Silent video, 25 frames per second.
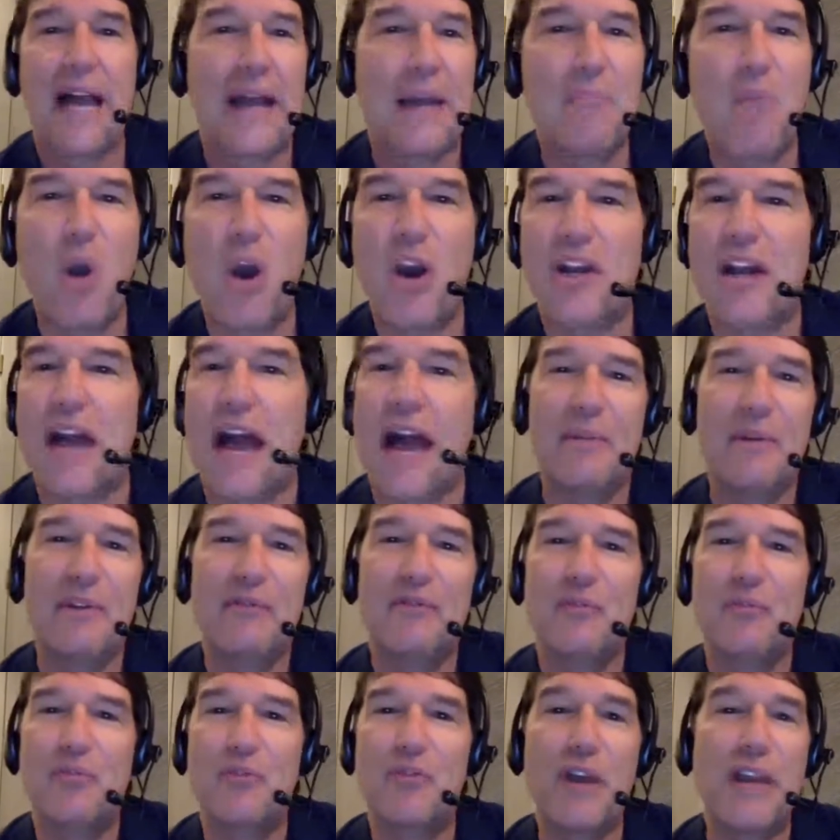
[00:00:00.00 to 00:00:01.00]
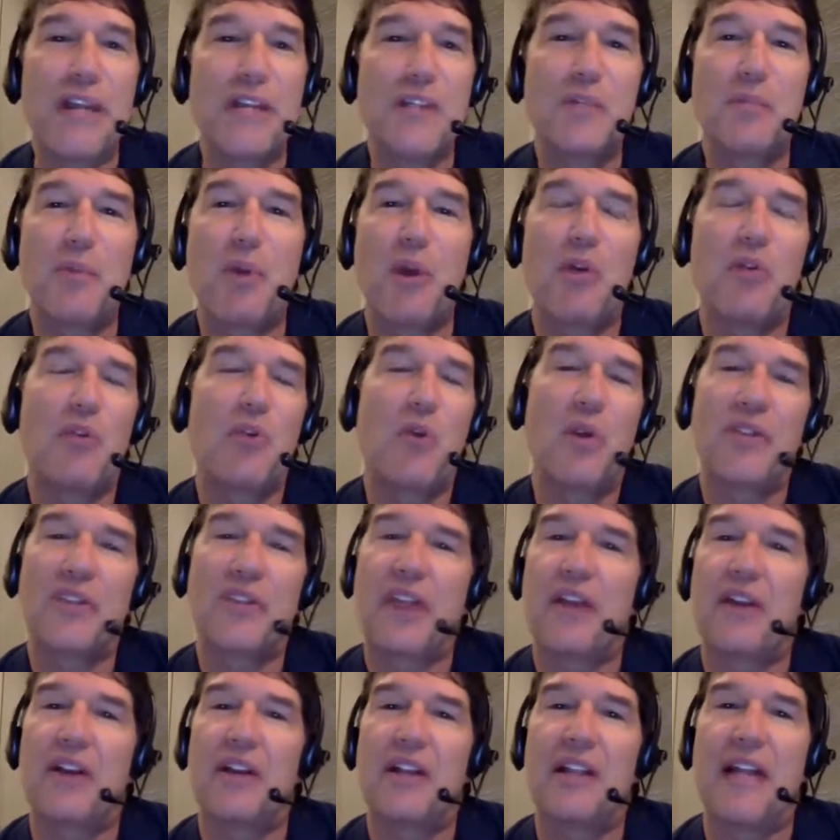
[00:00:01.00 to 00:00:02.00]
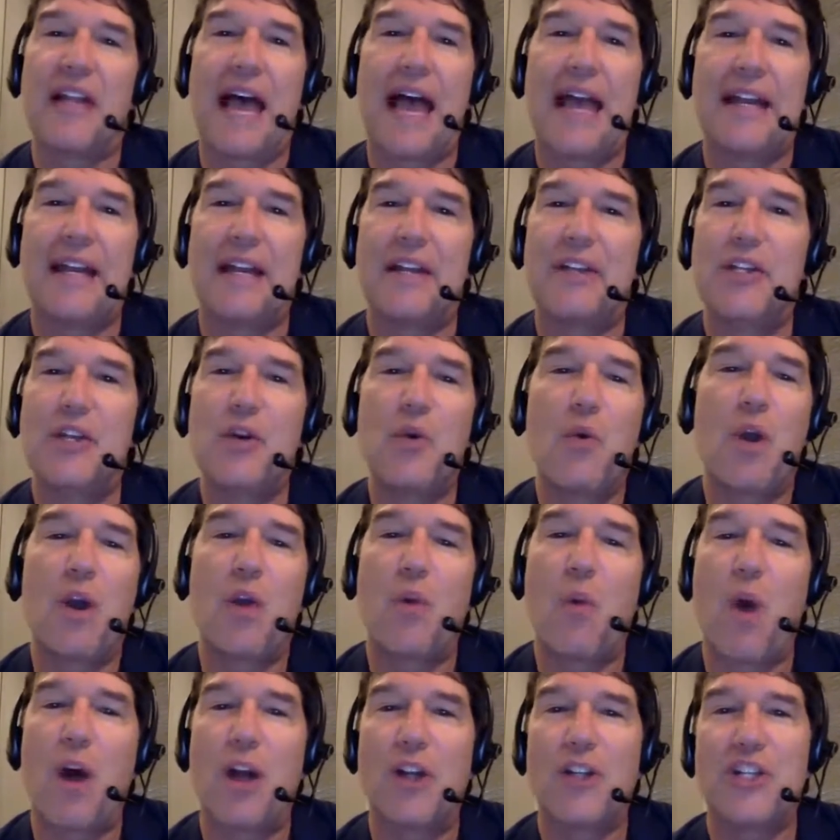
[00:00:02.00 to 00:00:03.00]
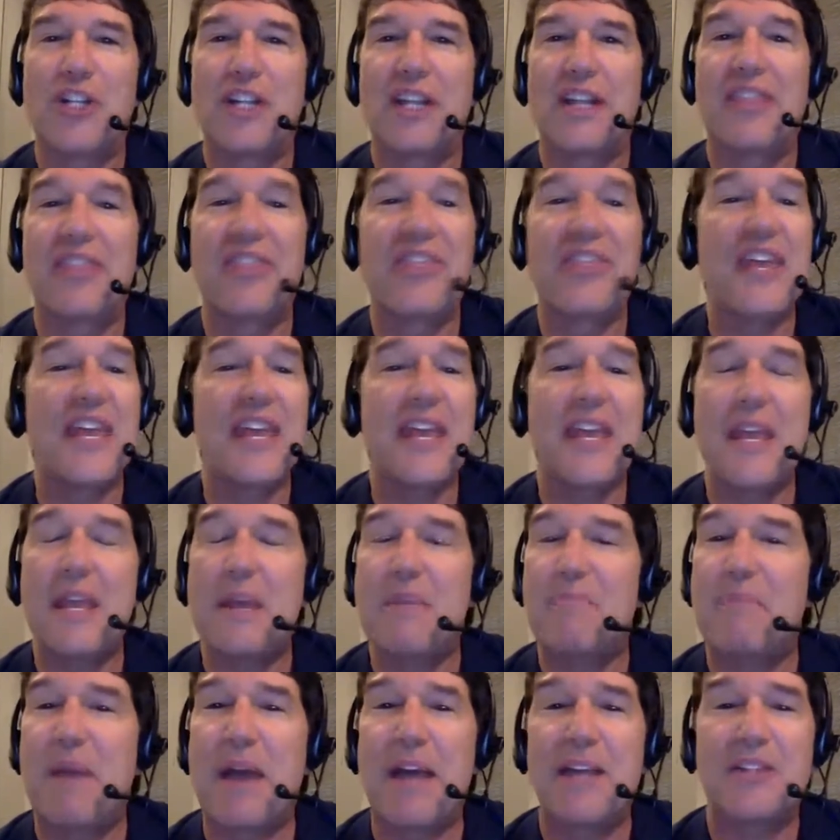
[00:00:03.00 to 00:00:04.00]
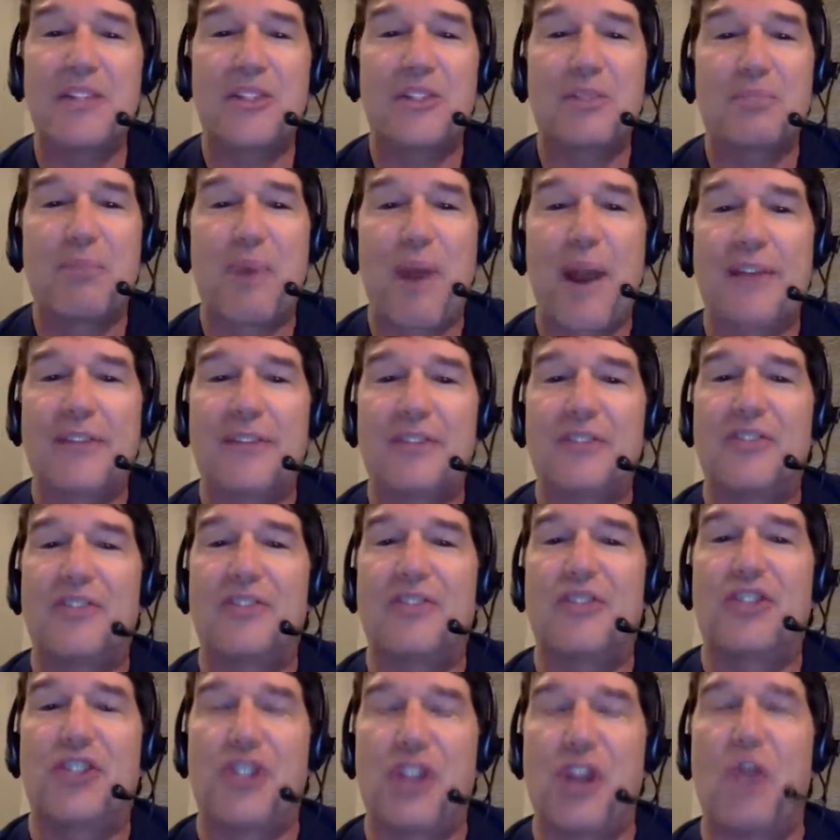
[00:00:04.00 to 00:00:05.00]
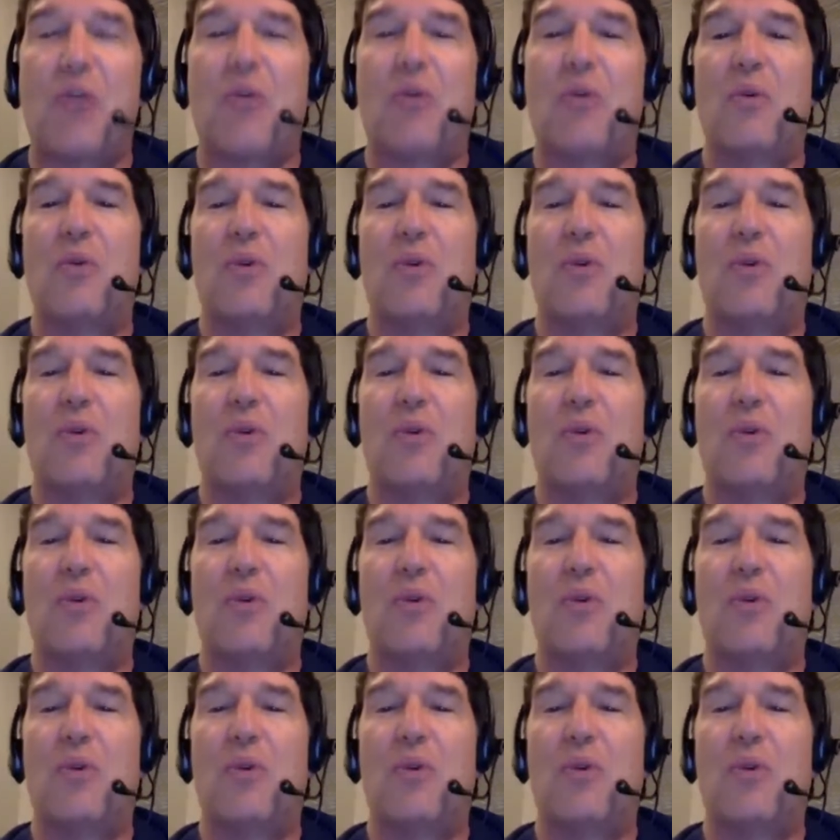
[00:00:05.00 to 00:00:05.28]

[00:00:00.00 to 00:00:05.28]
Hi, I'm Mark Hyman from Greensboro, North Carolina, and you are watching the Best Practices